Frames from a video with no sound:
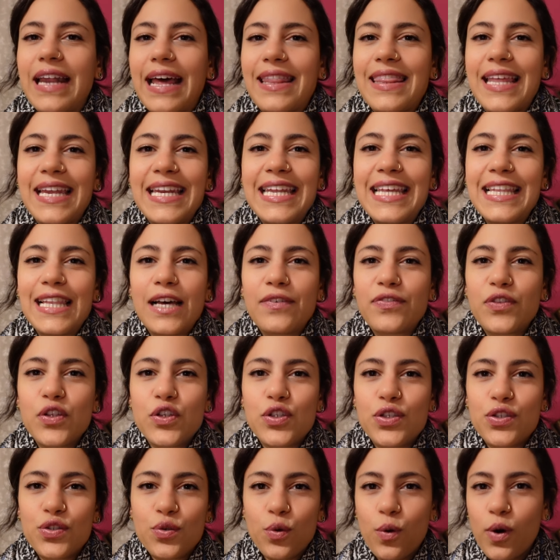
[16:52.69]
And then he left the
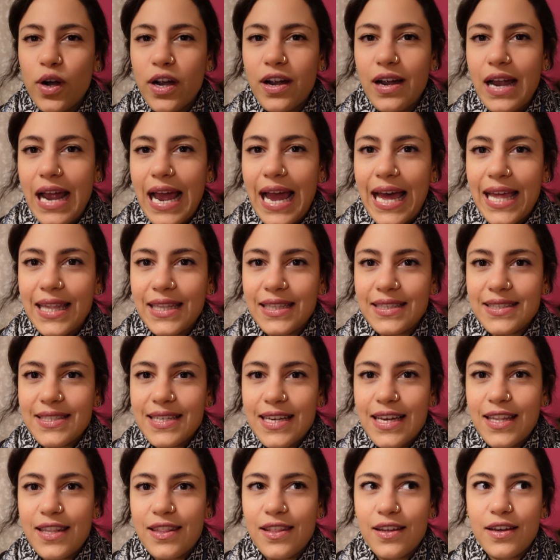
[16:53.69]
store and
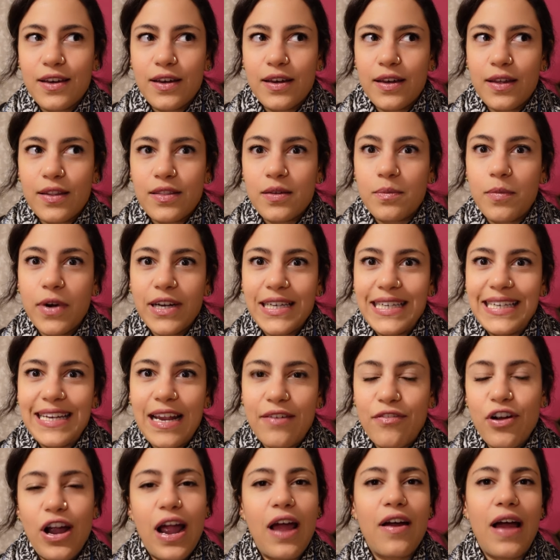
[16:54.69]
the money
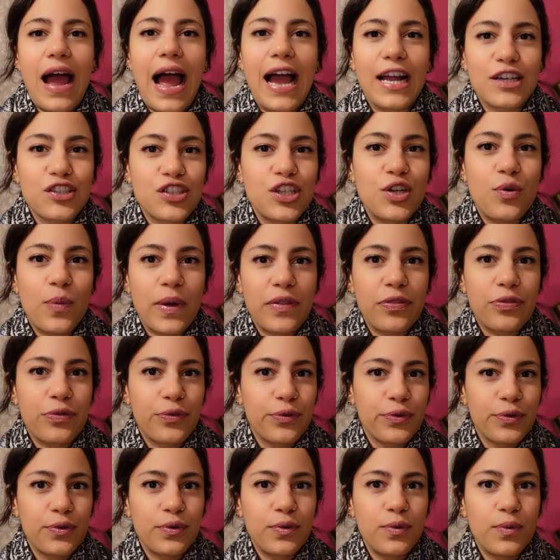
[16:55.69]
never actually went
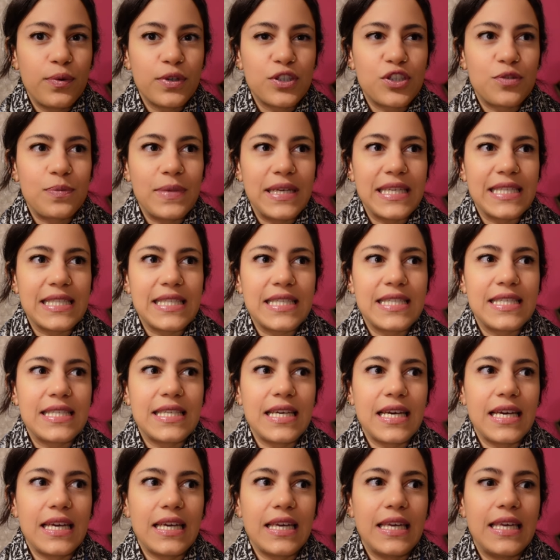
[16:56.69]
through, which
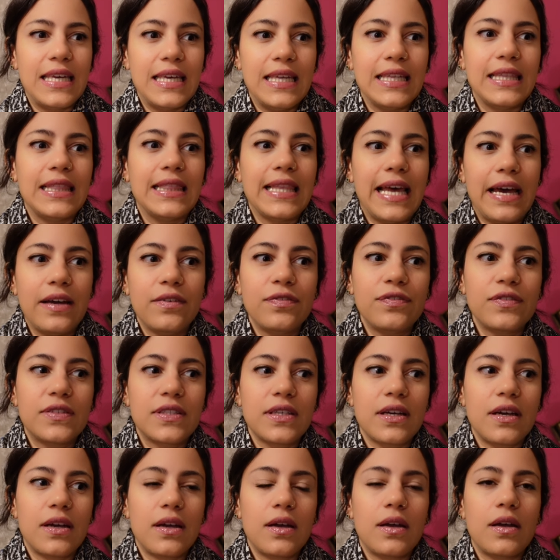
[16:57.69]
means he
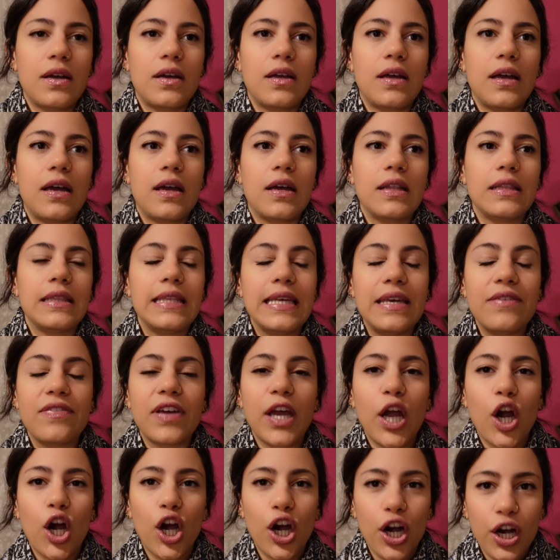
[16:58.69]
left,
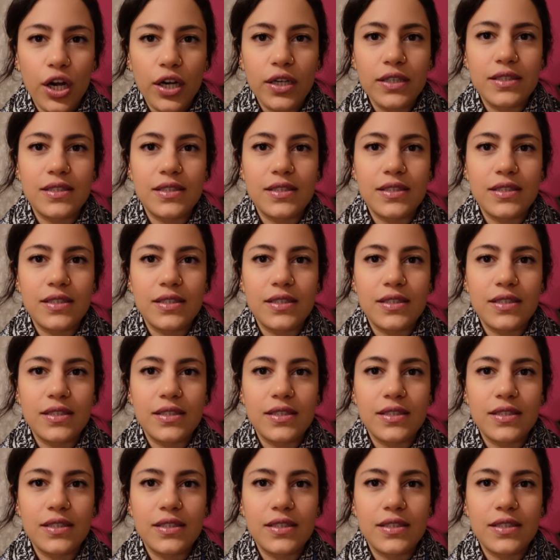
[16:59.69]
leaving her